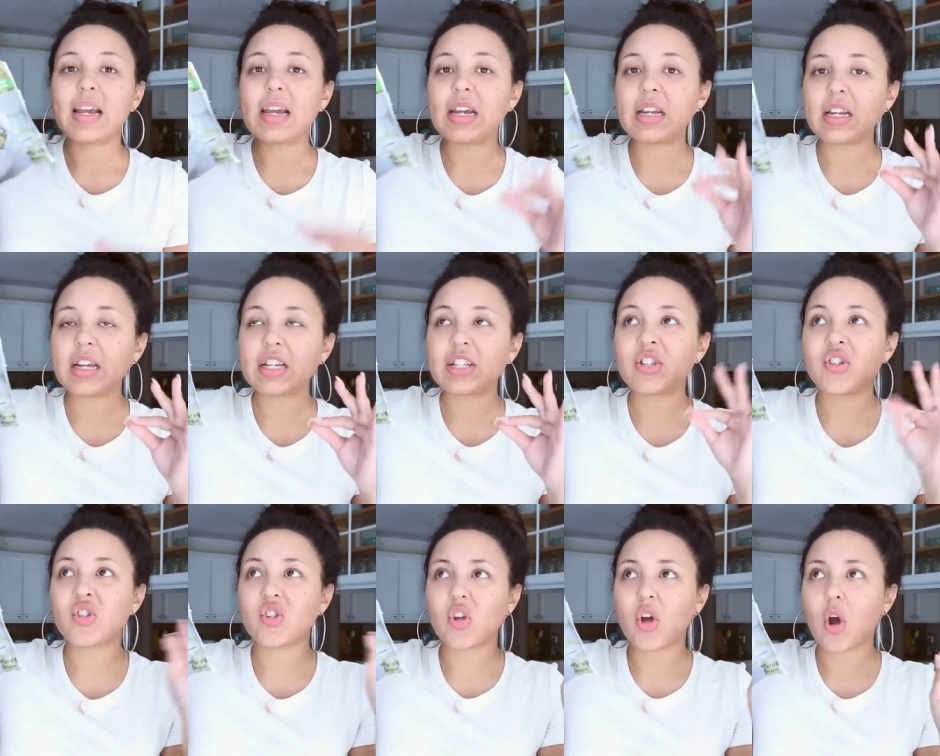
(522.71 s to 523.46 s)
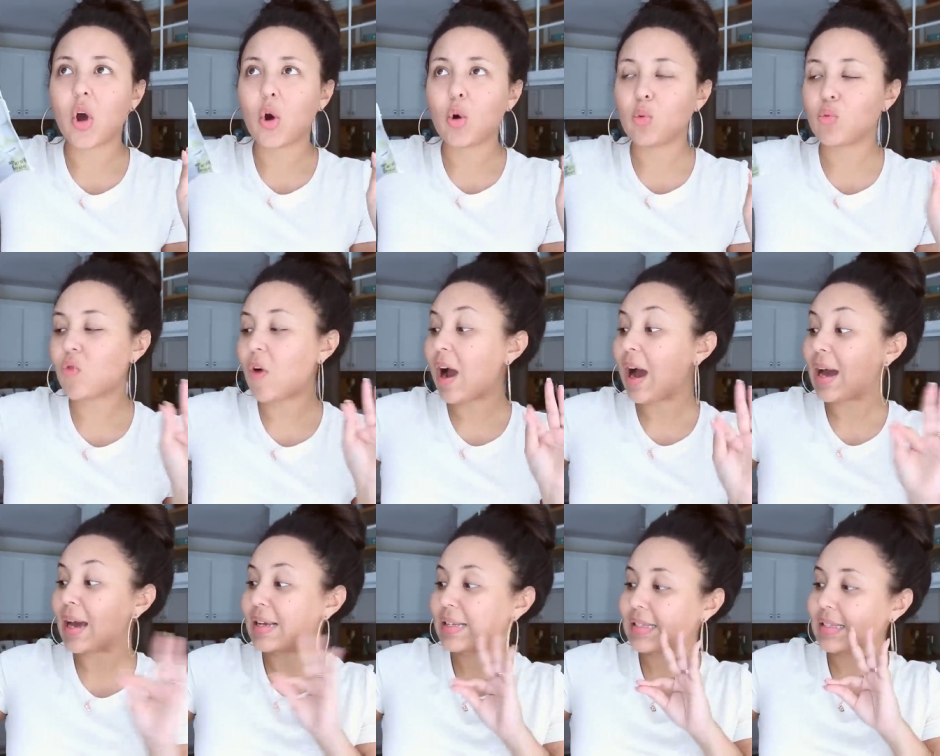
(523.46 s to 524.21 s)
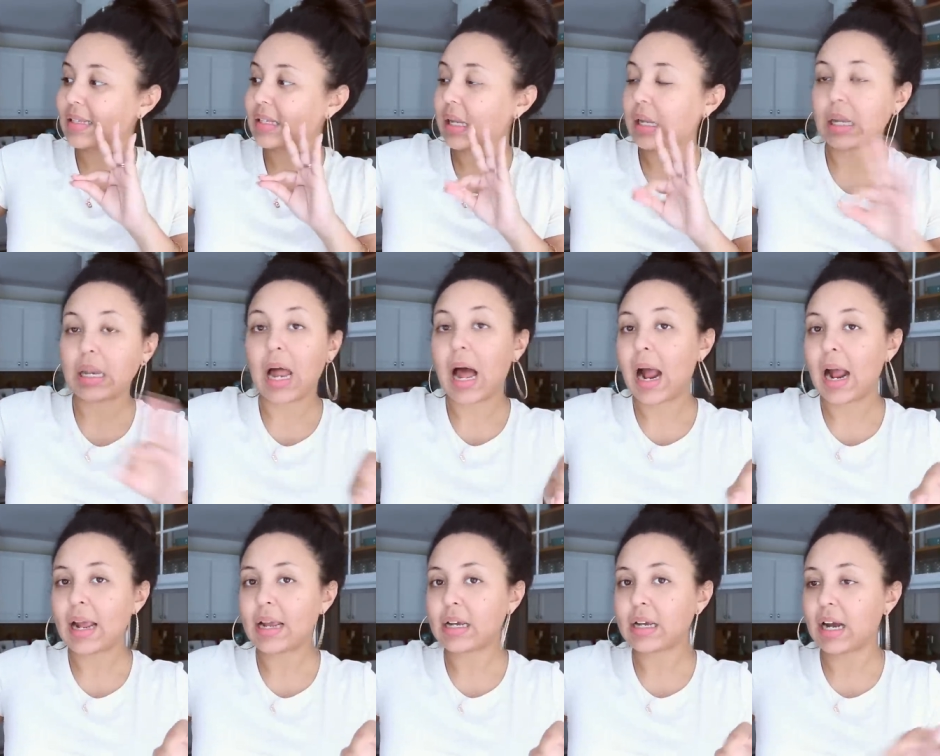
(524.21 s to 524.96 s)
It is so
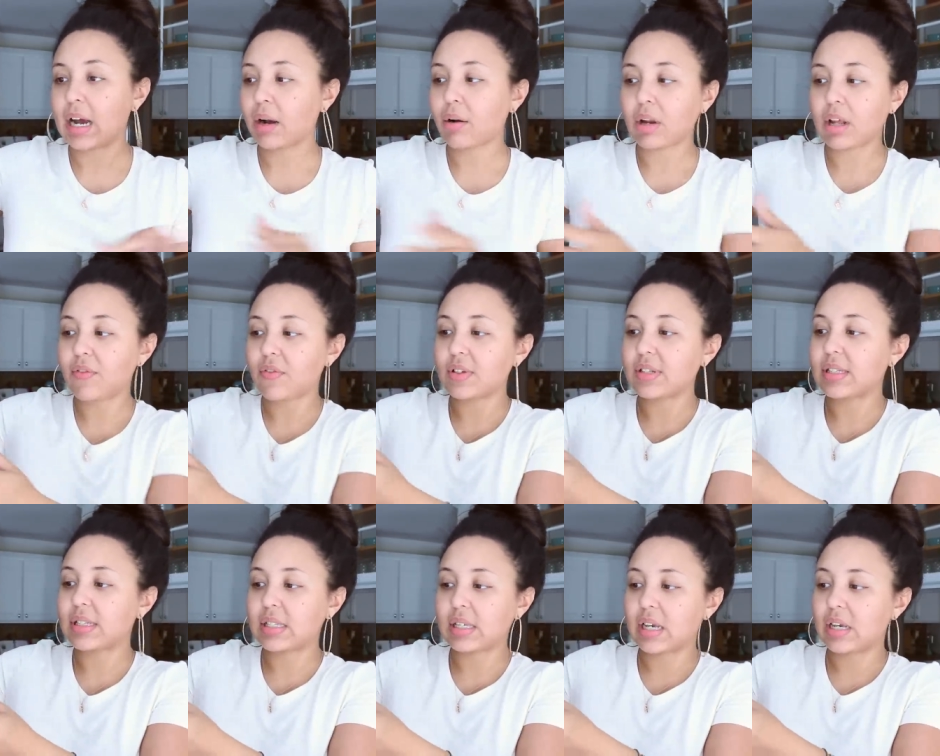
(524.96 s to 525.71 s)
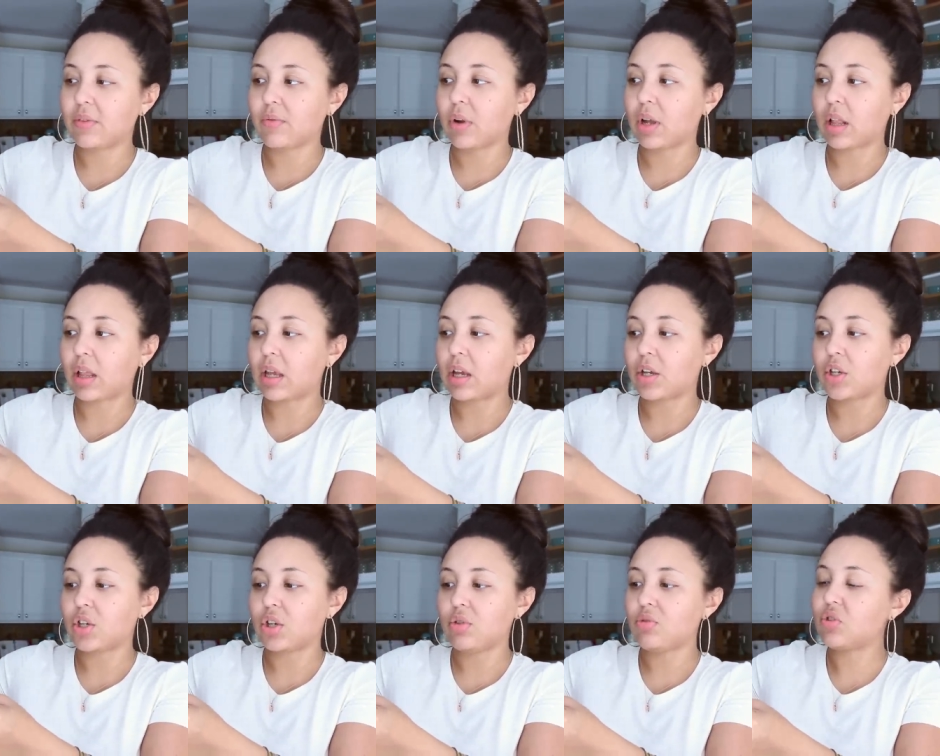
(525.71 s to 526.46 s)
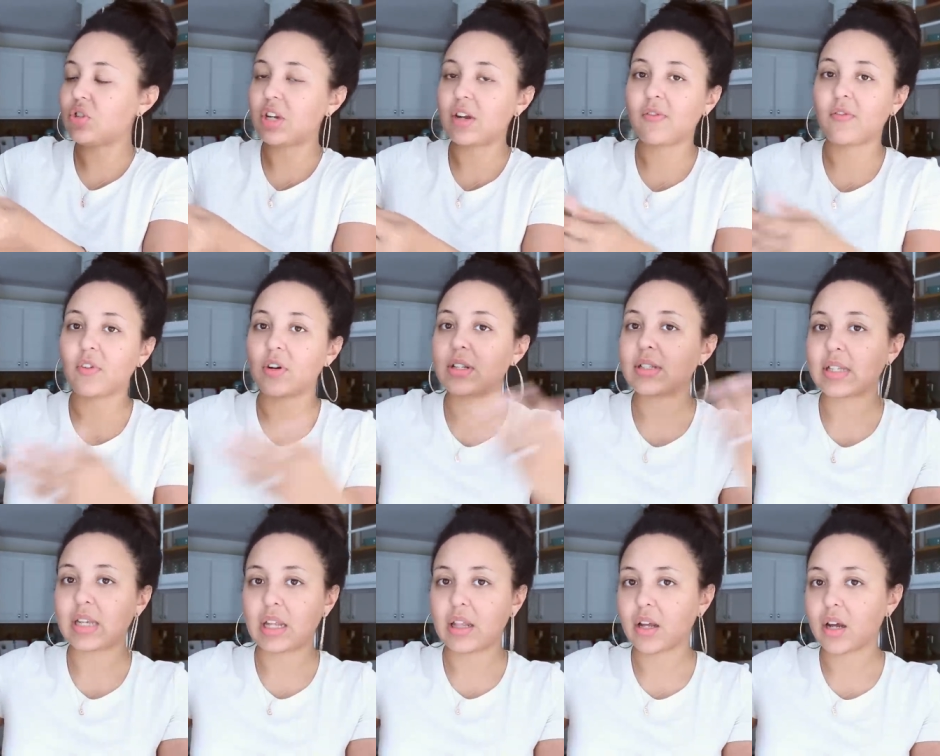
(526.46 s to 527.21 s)
rice-like. I don't even see really a huge
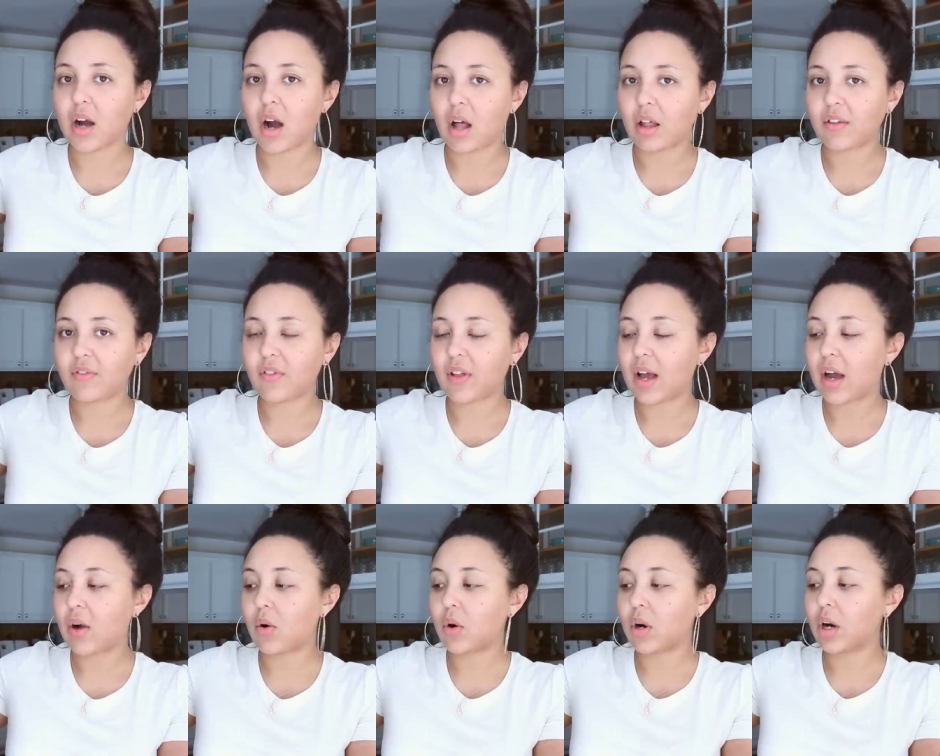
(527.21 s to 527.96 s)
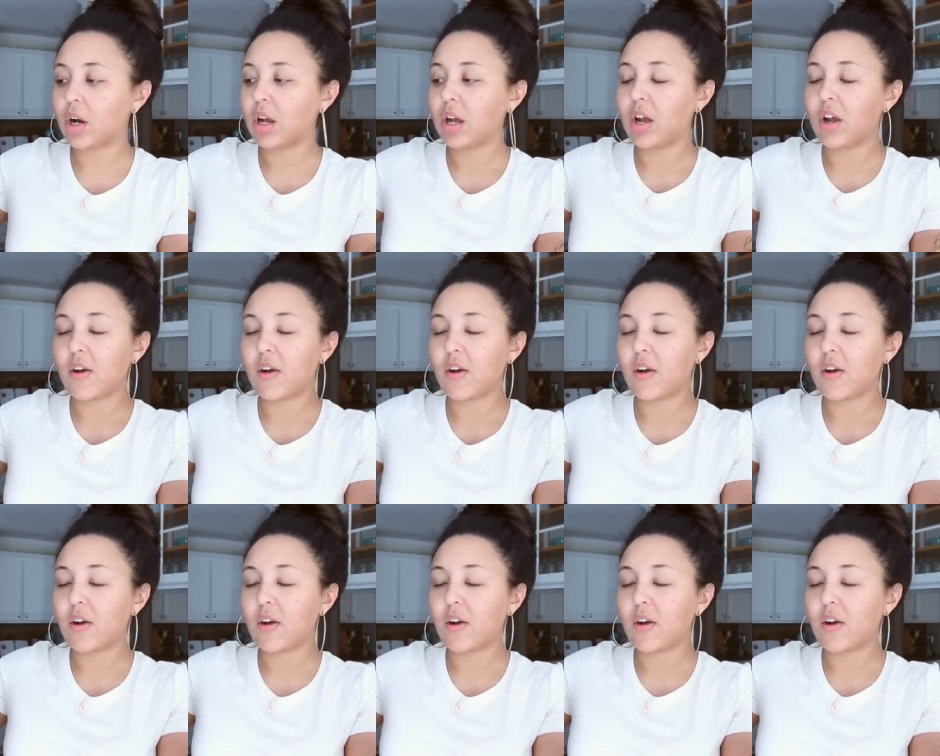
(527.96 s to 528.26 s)
difference in the cauliflower